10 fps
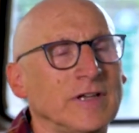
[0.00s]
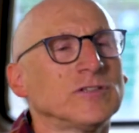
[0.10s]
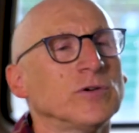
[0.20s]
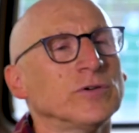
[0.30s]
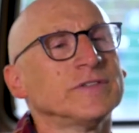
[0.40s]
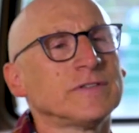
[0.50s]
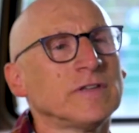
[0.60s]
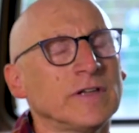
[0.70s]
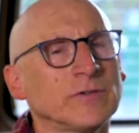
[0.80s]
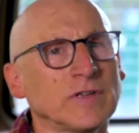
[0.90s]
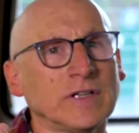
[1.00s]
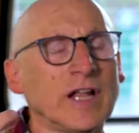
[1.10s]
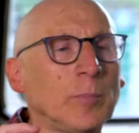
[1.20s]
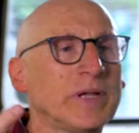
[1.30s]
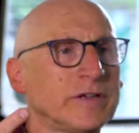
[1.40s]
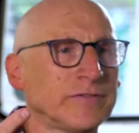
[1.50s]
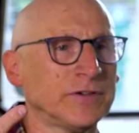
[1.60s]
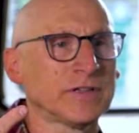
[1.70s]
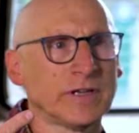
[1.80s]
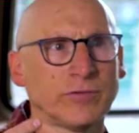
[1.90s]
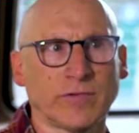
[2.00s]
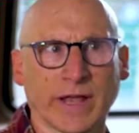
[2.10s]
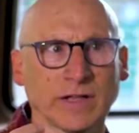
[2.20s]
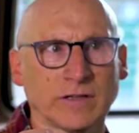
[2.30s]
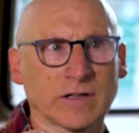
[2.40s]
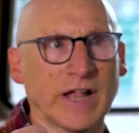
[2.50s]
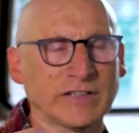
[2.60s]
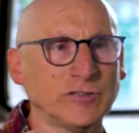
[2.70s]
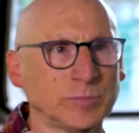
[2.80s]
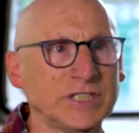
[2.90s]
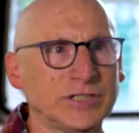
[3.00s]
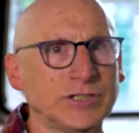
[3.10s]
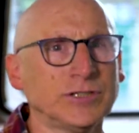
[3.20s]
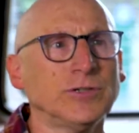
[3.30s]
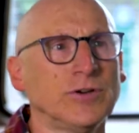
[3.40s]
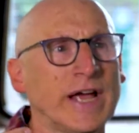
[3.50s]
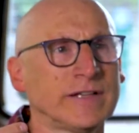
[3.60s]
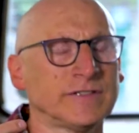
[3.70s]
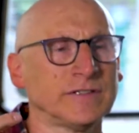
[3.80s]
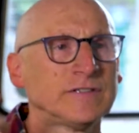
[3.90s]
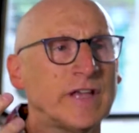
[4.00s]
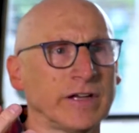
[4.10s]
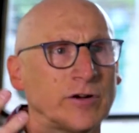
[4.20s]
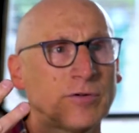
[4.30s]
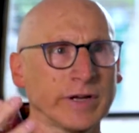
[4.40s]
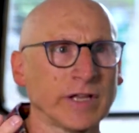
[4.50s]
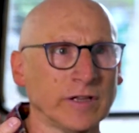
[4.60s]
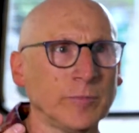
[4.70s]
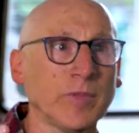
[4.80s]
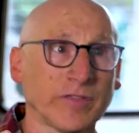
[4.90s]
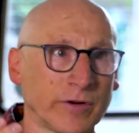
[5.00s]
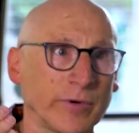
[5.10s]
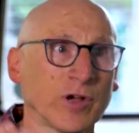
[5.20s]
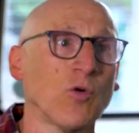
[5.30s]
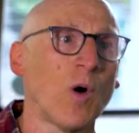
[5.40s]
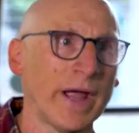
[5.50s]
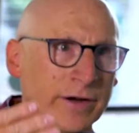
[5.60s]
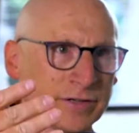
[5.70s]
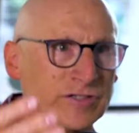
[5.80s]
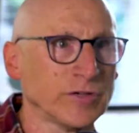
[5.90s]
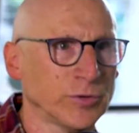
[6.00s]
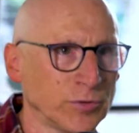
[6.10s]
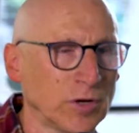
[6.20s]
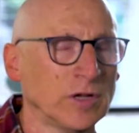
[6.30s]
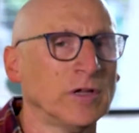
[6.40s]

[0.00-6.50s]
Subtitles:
So it was a little bit different than a regular classroom teacher who has a set curriculum that they're required to